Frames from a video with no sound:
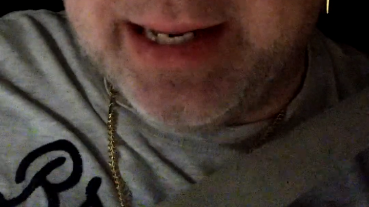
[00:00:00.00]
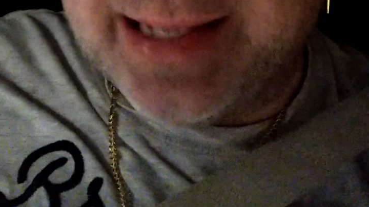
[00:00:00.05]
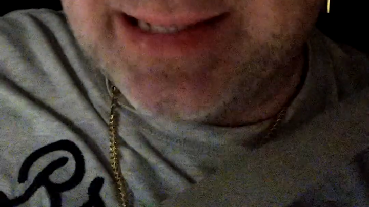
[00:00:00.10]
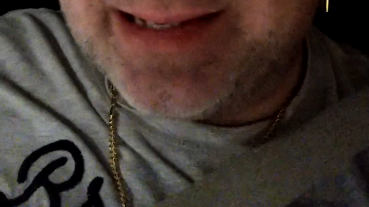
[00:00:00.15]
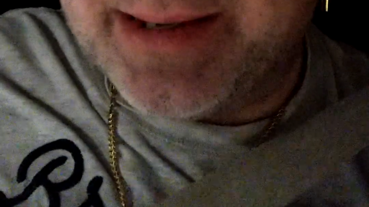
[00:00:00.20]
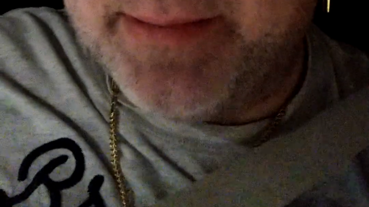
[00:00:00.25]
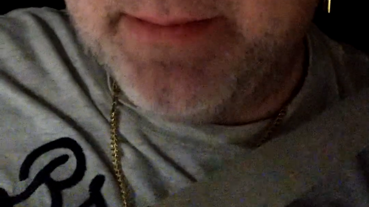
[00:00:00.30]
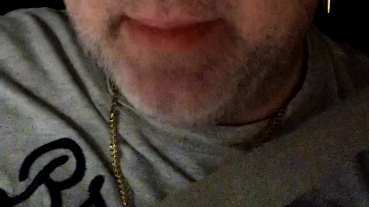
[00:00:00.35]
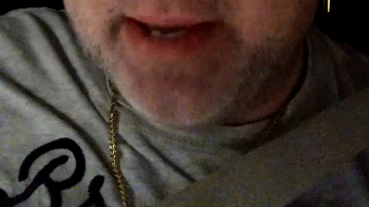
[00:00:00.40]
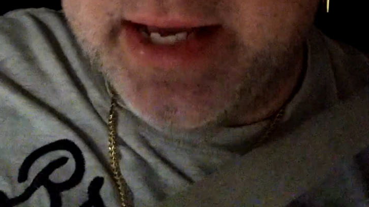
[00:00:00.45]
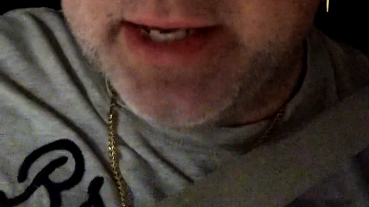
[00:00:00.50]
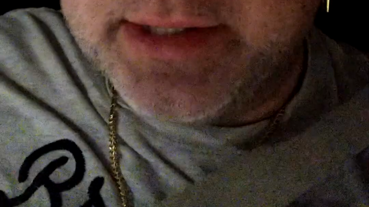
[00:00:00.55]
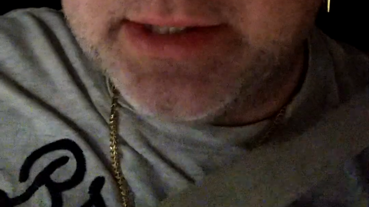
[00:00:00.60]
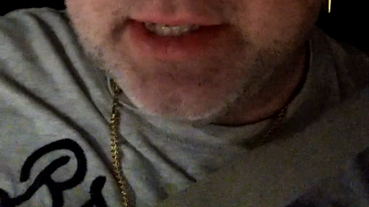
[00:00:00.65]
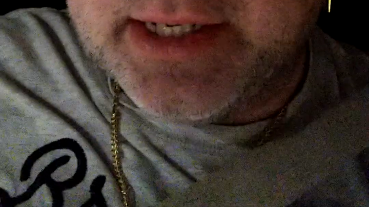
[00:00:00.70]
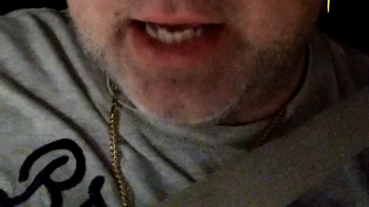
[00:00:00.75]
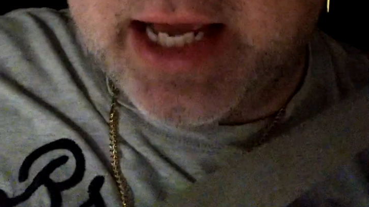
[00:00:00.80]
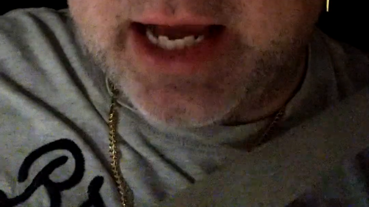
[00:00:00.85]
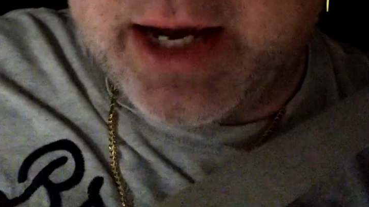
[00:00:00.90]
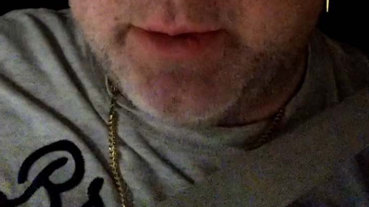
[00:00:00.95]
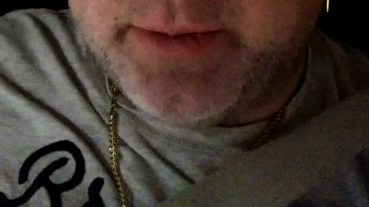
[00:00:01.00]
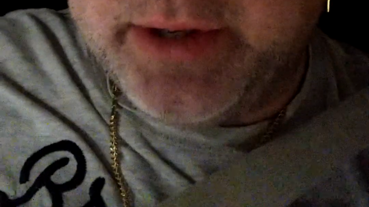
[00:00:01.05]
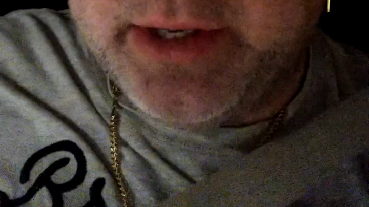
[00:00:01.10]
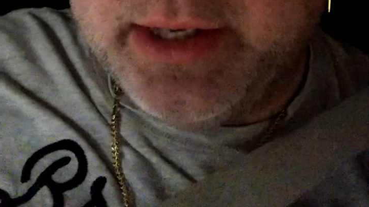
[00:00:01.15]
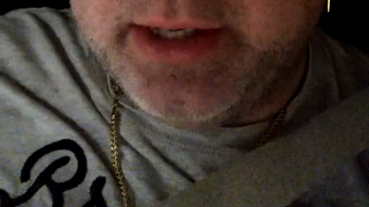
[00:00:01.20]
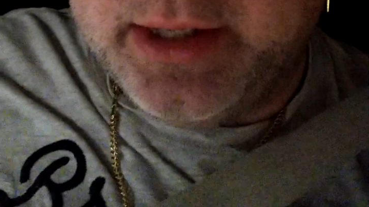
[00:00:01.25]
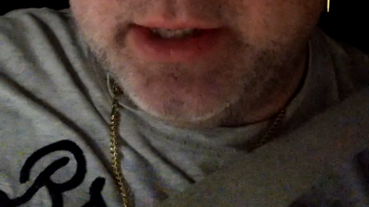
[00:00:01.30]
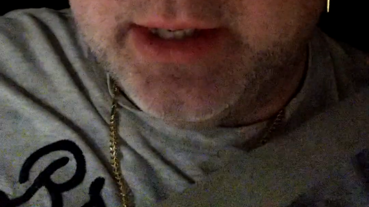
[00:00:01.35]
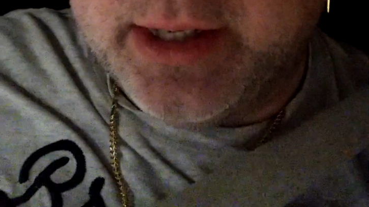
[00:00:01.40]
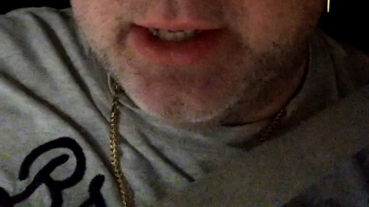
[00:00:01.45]
It's amazing how
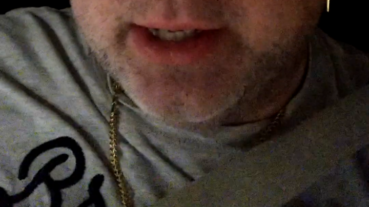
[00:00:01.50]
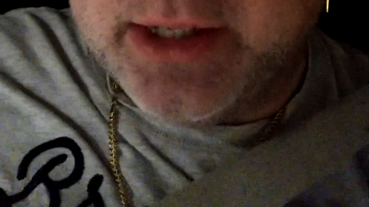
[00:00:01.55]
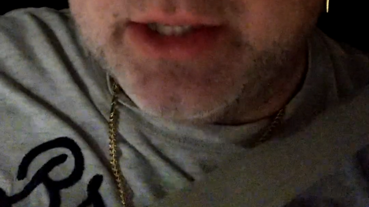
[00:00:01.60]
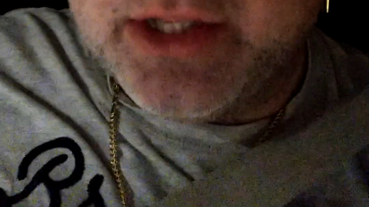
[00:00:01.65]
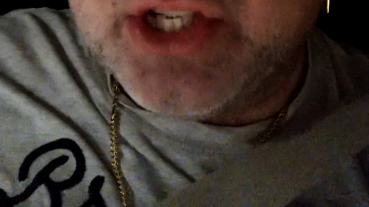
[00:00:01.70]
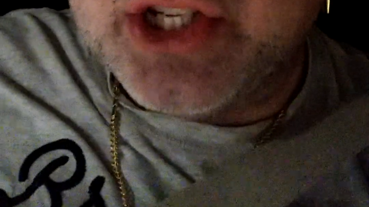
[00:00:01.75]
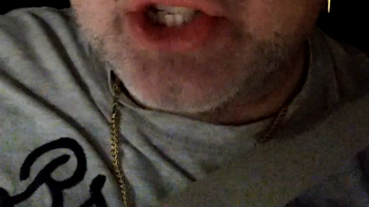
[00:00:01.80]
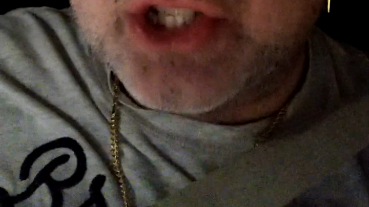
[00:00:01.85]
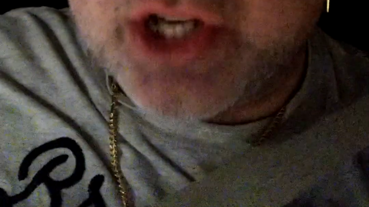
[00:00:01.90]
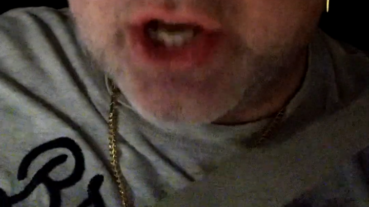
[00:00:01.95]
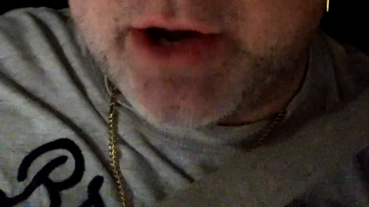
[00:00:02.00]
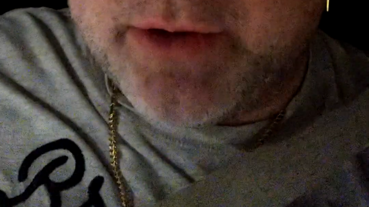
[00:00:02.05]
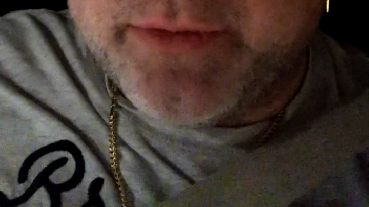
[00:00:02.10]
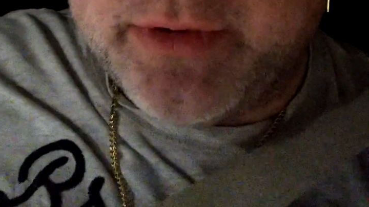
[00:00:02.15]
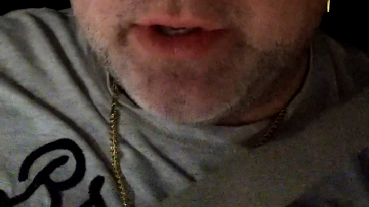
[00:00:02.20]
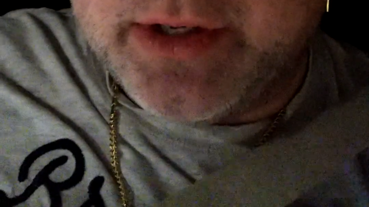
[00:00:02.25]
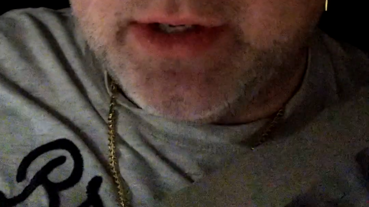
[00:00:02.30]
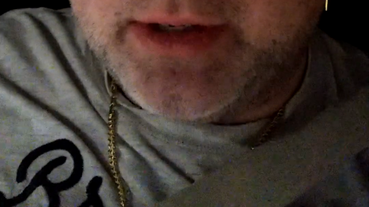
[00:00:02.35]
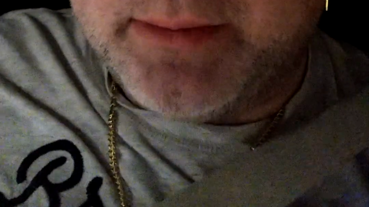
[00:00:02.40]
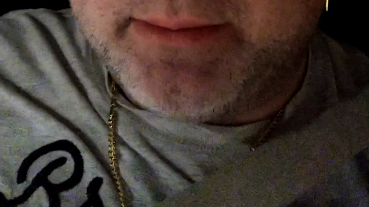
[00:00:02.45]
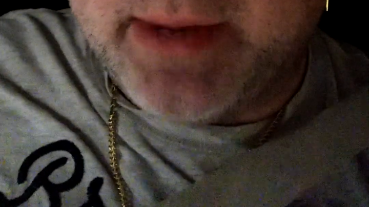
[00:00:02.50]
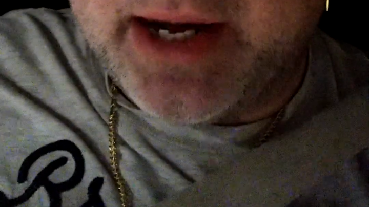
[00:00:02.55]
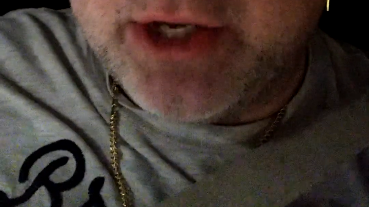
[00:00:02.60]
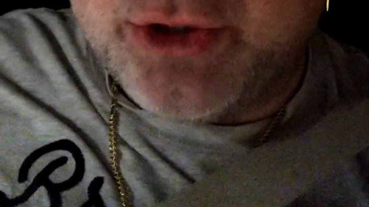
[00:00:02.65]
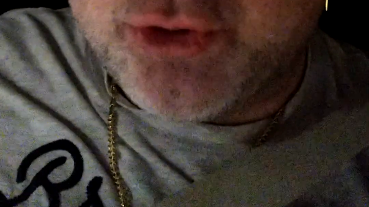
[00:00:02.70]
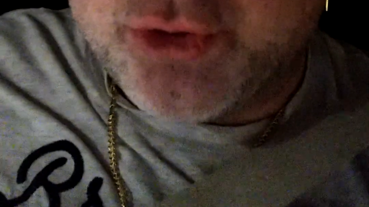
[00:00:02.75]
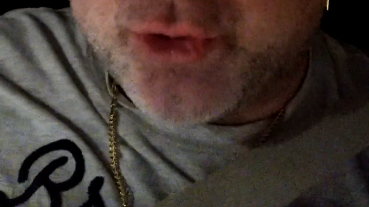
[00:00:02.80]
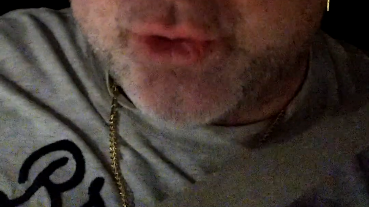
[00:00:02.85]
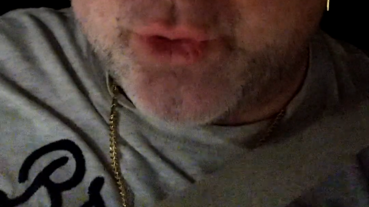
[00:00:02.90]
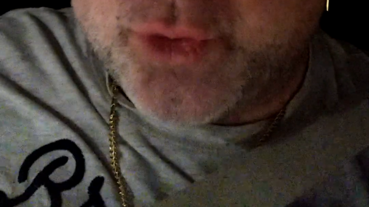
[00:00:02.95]
he discovered my
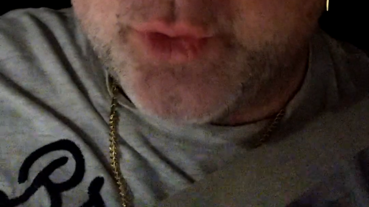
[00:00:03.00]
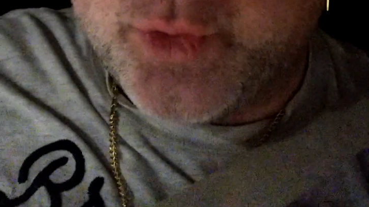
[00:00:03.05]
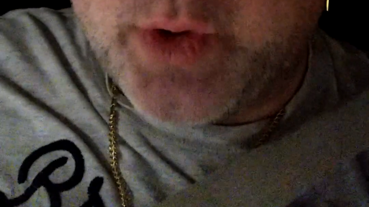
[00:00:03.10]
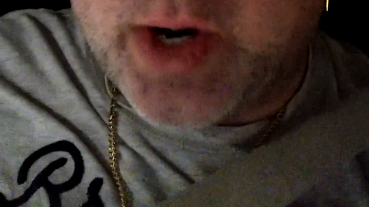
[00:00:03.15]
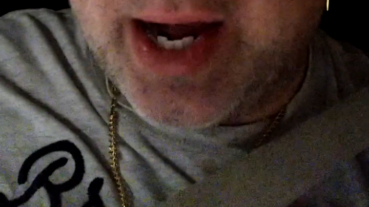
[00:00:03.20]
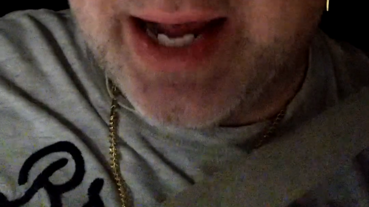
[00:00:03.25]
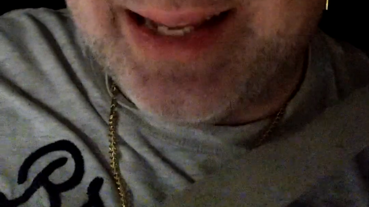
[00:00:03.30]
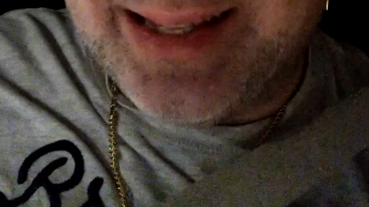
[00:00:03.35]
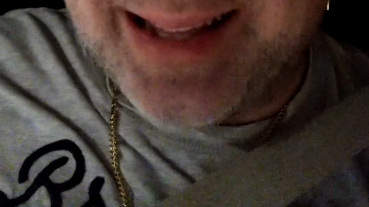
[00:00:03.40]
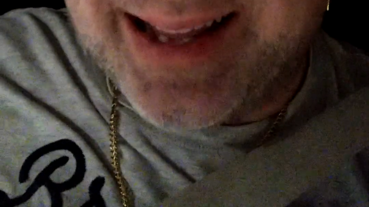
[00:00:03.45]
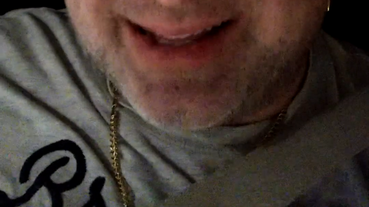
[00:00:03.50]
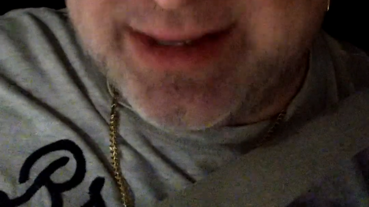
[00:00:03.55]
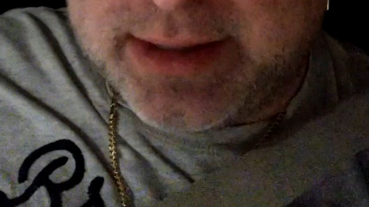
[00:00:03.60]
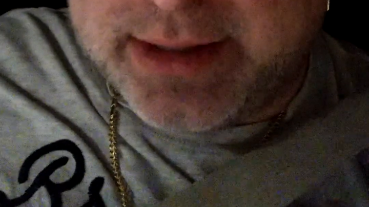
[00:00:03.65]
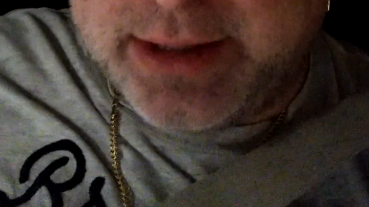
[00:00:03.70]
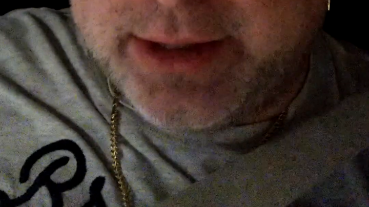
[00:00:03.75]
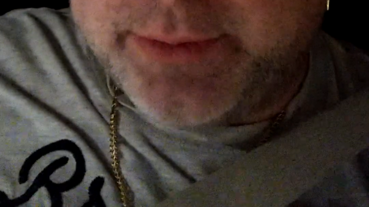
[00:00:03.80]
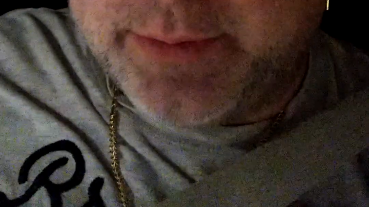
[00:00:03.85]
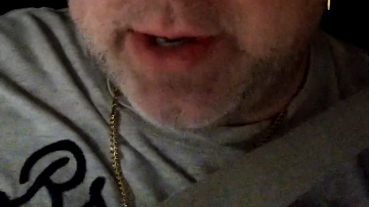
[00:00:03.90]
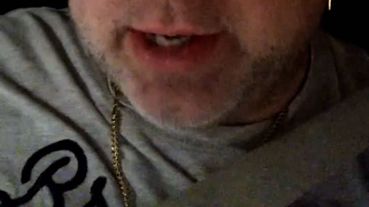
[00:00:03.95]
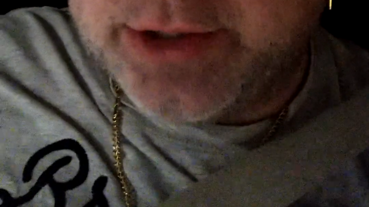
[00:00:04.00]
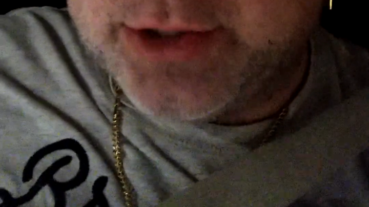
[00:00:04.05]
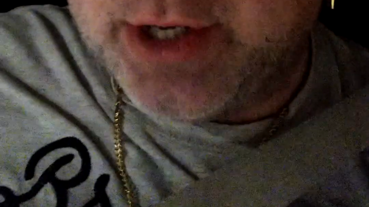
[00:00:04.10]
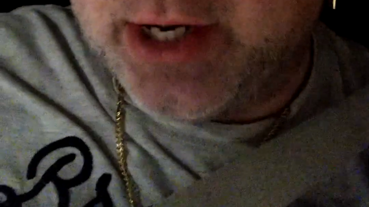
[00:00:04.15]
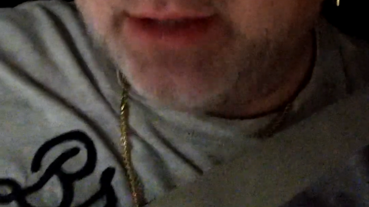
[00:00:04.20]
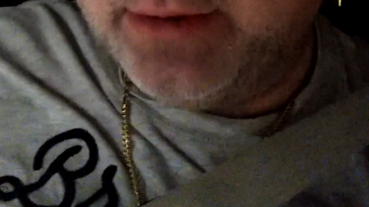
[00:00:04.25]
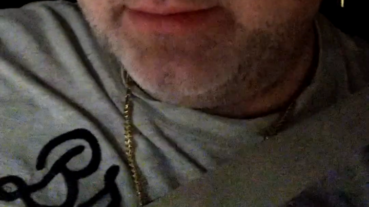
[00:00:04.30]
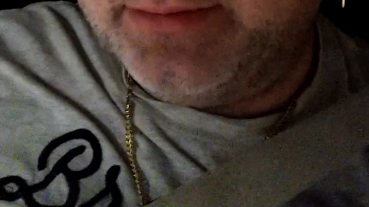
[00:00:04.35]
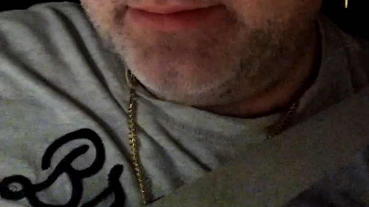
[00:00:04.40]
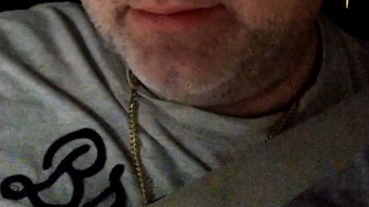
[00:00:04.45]
true identity, right,
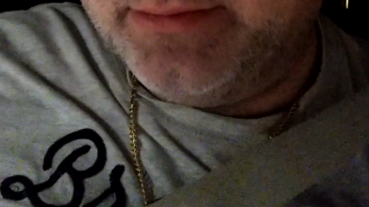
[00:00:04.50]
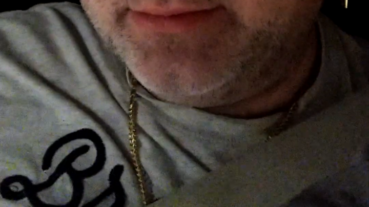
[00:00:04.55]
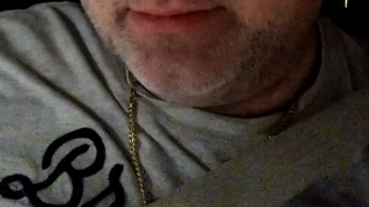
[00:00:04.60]
John?